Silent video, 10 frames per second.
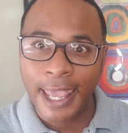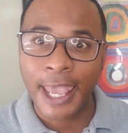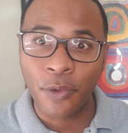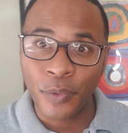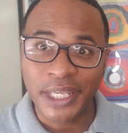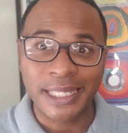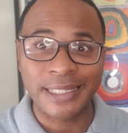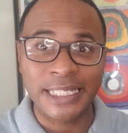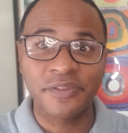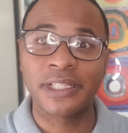And we
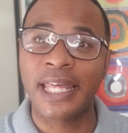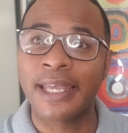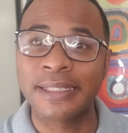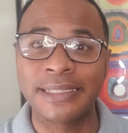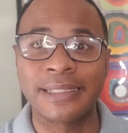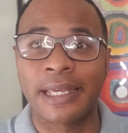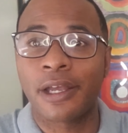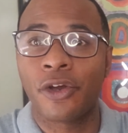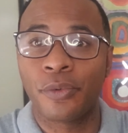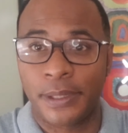can leave a legacy like
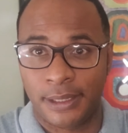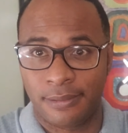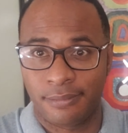Kobe,